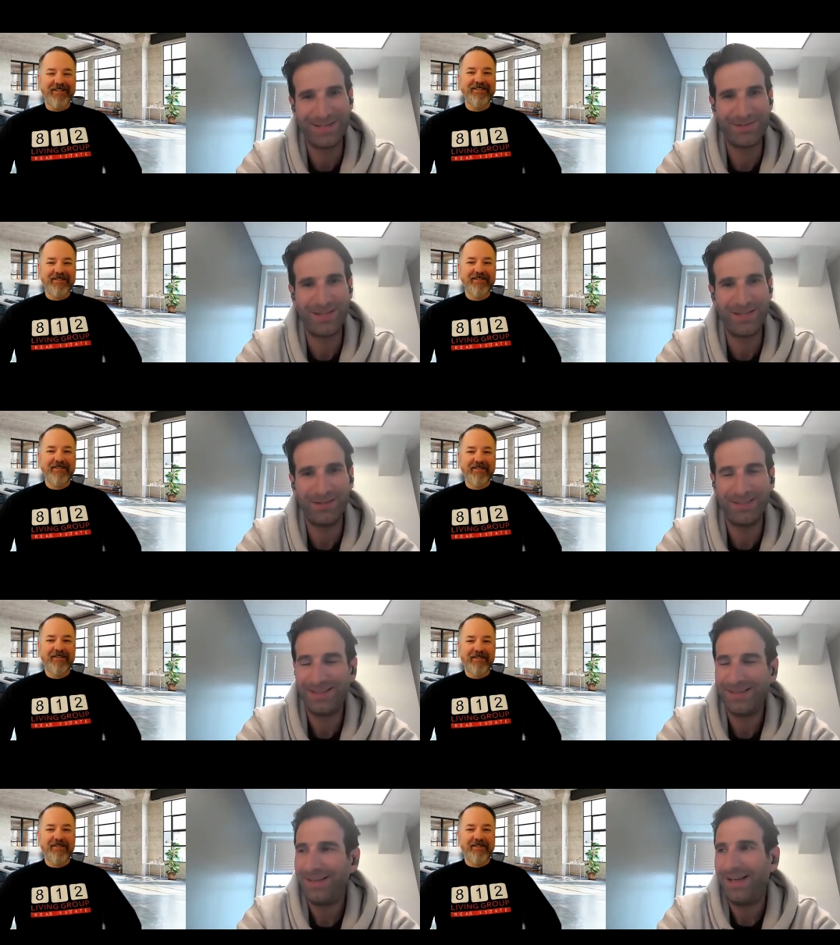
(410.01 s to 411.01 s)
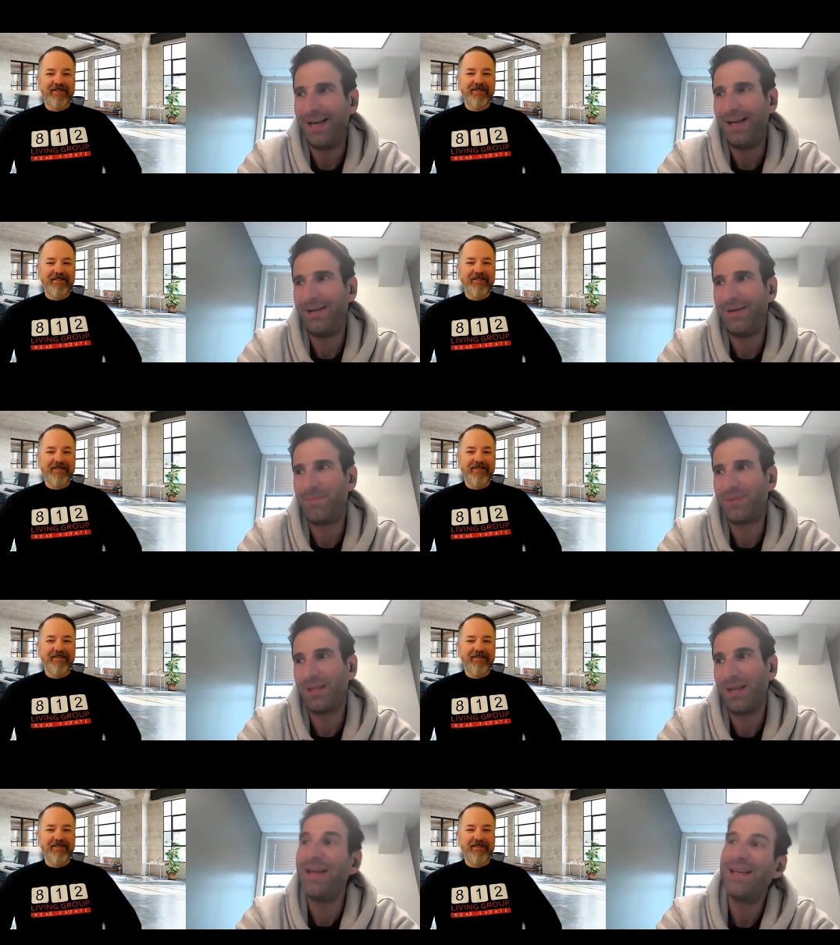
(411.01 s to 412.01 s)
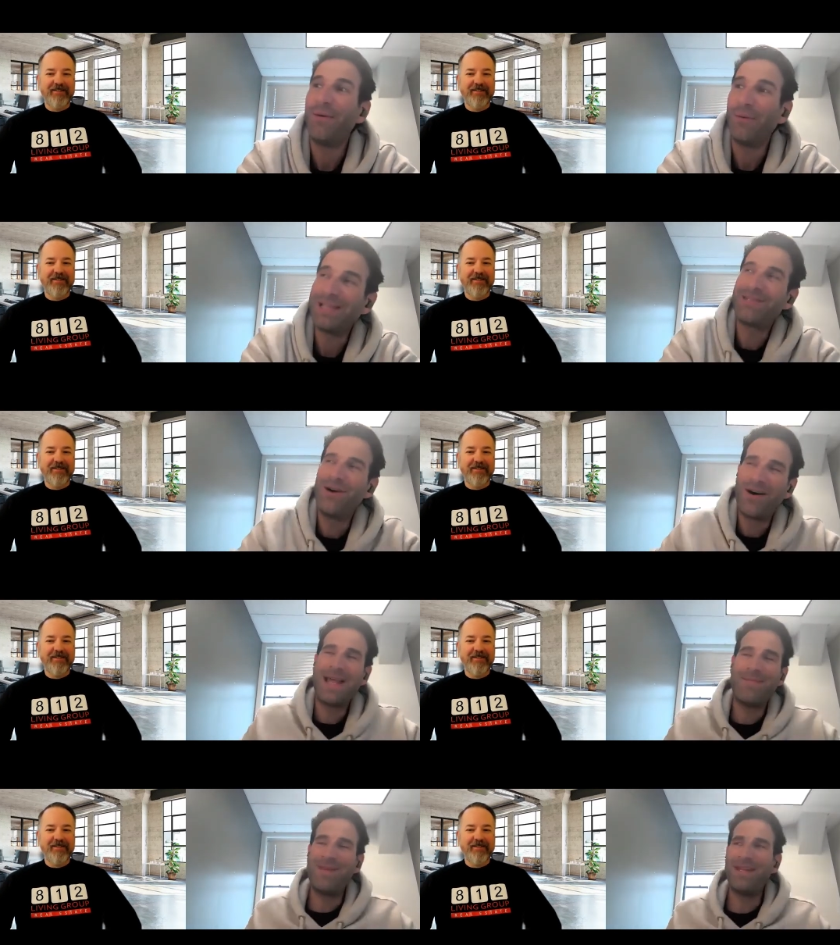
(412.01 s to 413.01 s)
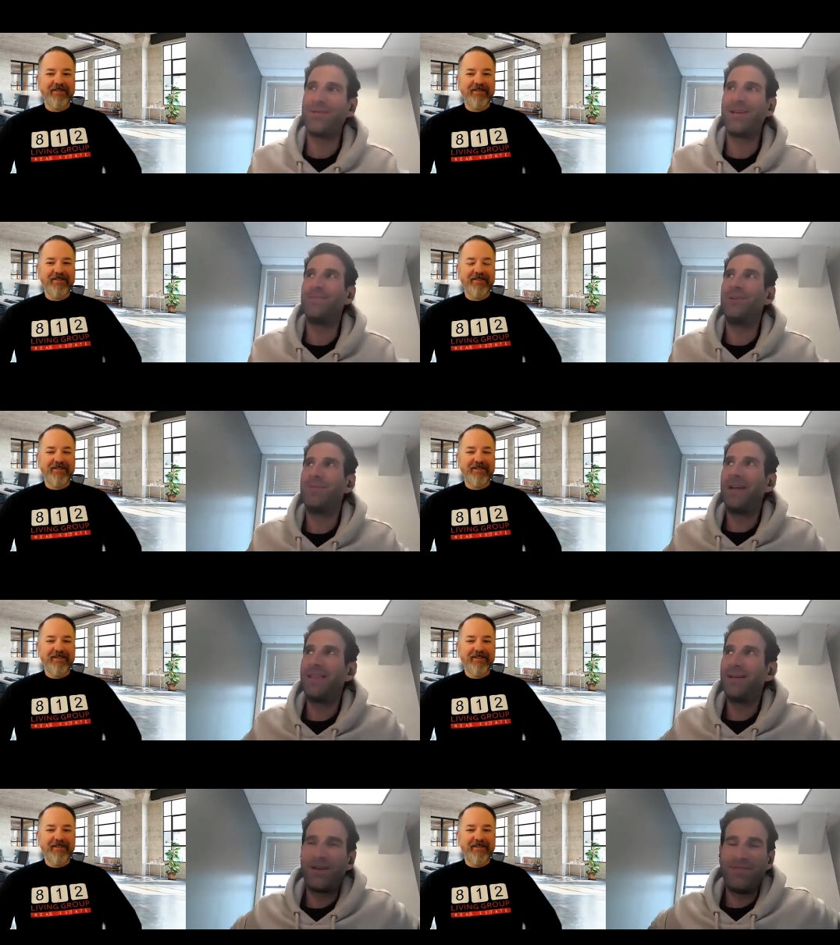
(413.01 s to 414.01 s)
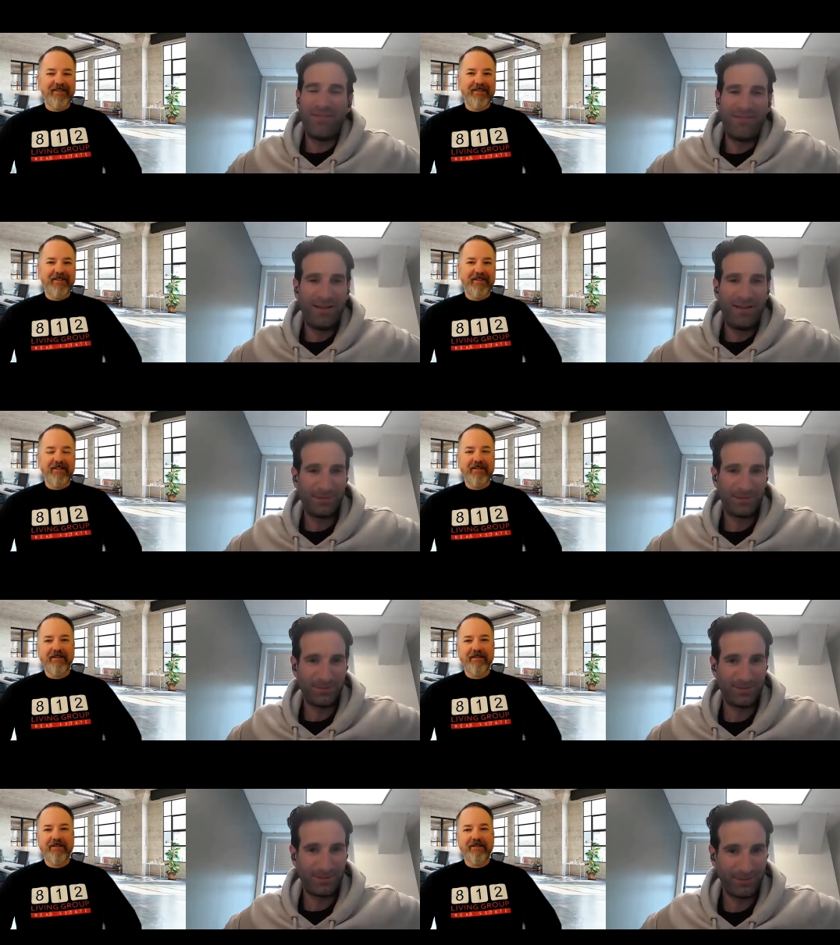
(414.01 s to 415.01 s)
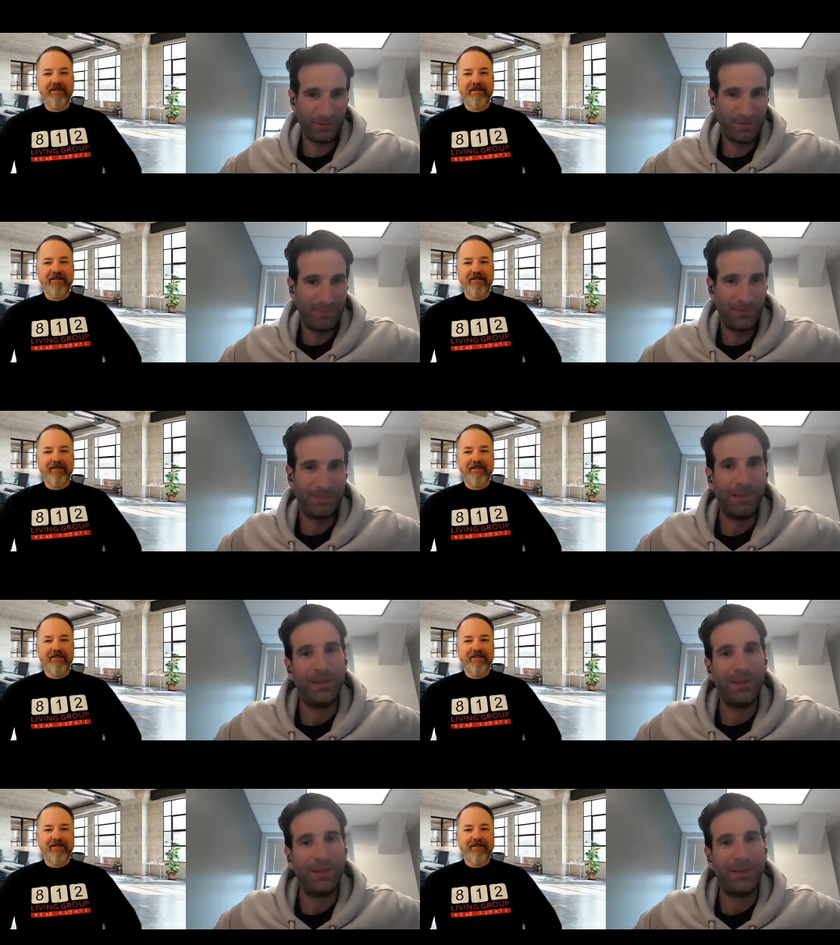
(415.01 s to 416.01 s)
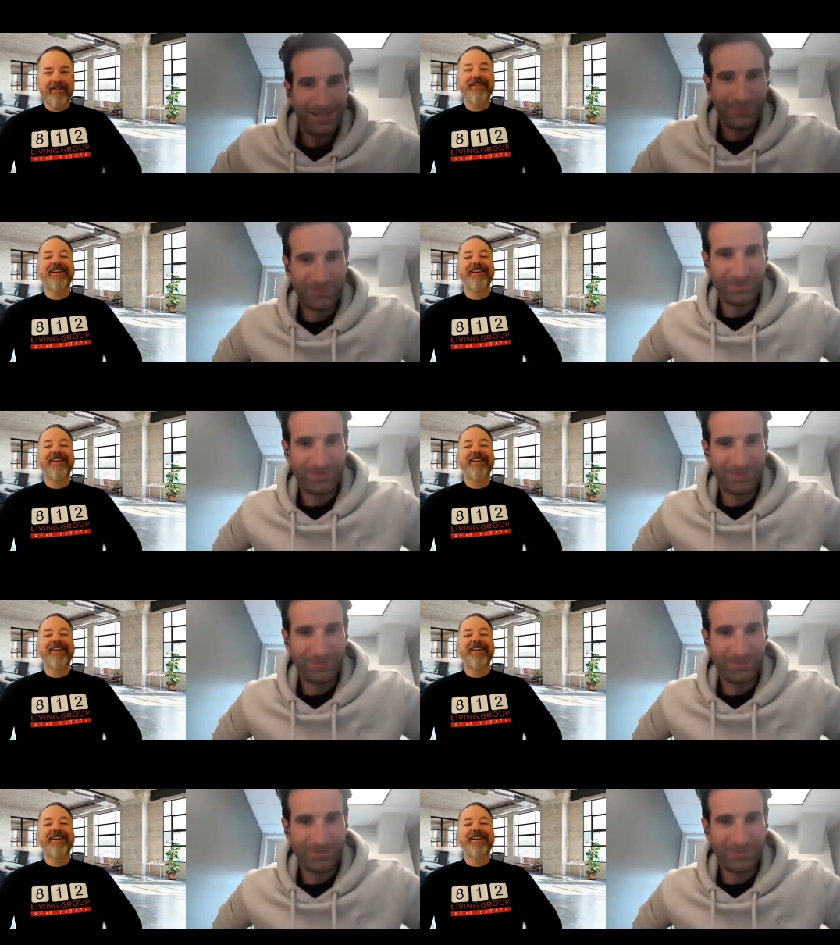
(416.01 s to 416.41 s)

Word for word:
Speaker 1: So uh it's not on our menu anymore, but I think one of our favorites was You're My Boy Blue, which